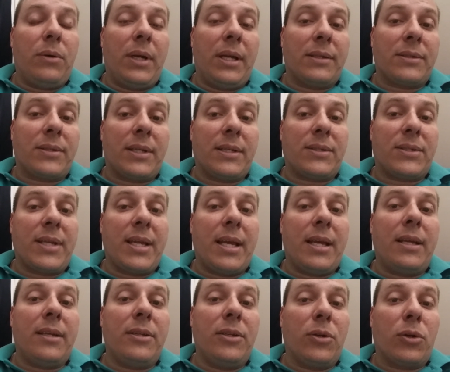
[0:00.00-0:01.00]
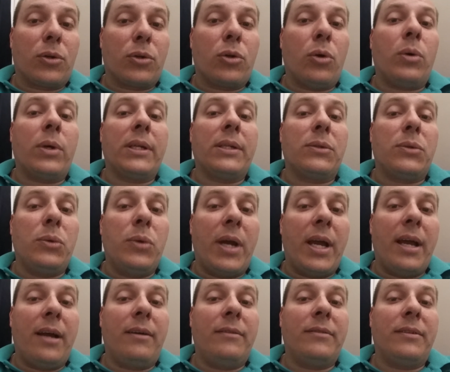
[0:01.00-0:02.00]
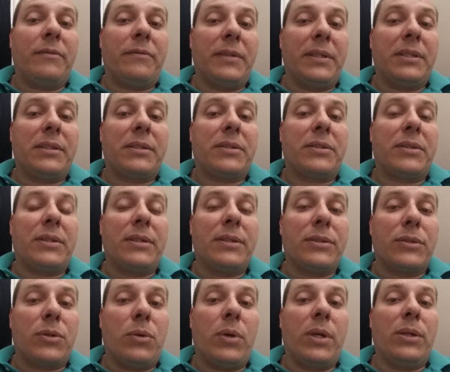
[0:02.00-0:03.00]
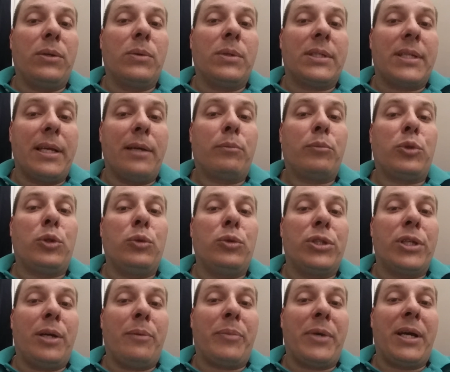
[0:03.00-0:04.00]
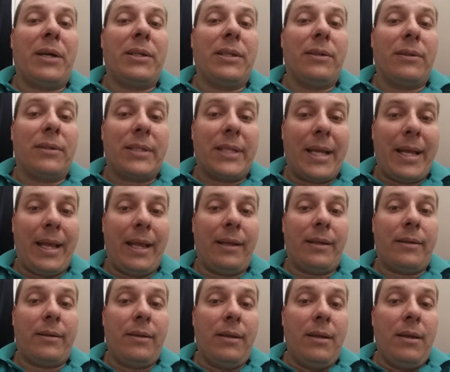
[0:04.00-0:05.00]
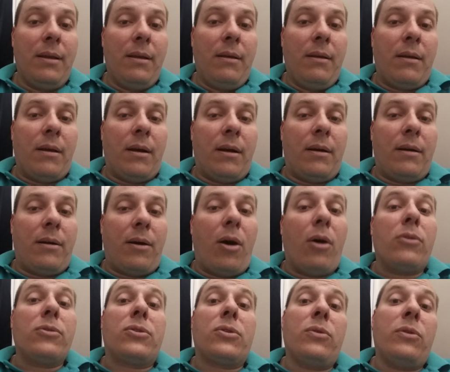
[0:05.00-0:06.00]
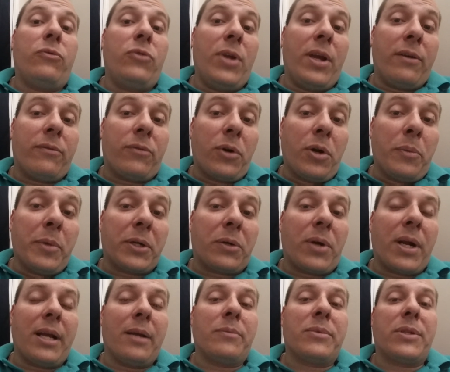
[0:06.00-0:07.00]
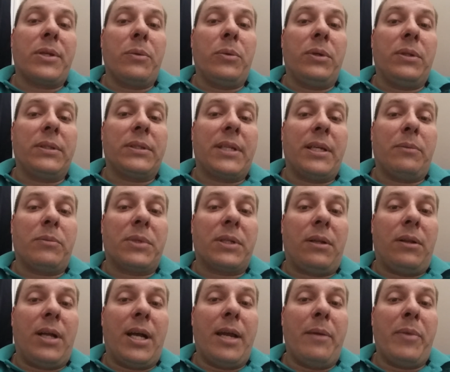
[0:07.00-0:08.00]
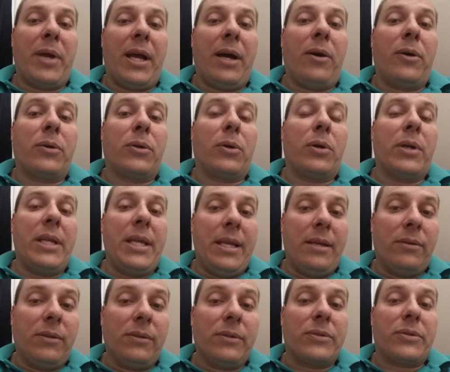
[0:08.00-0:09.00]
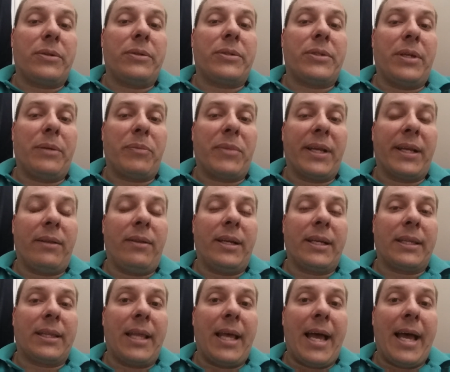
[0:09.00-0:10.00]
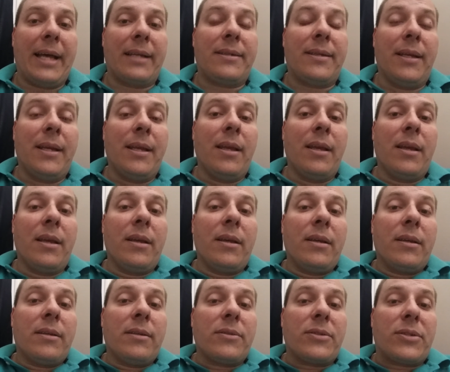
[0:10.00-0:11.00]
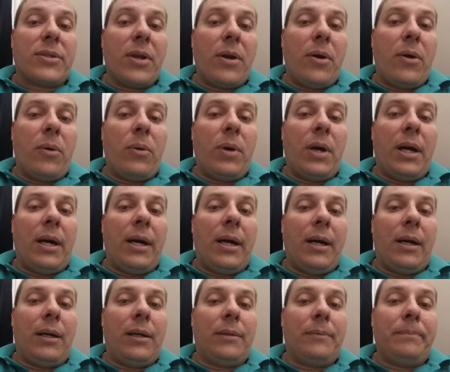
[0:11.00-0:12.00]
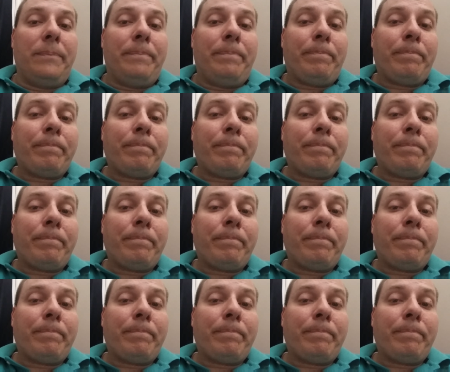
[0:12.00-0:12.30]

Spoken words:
as I said, you're going to have a fish that is going to attempt to jump out of your tank. Also, if you have hermit crabs, they will attempt to climb out, or eels, or something like that. So